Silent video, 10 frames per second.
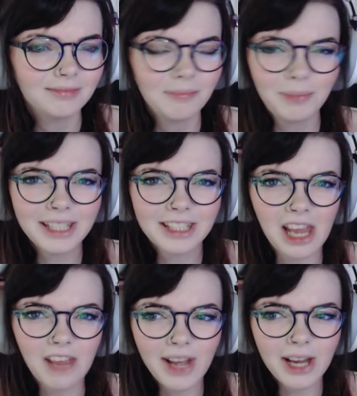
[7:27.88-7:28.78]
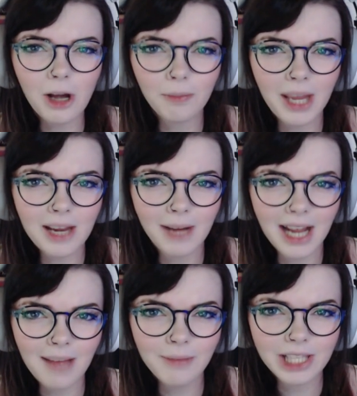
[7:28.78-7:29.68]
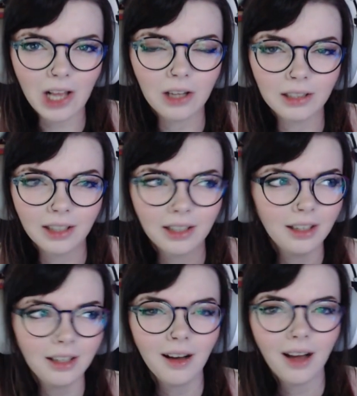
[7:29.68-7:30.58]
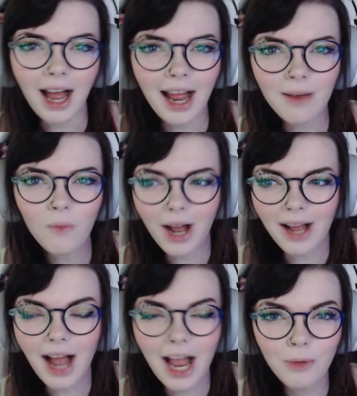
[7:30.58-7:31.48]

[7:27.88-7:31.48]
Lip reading: Bitch, if I got paid by Amazon, why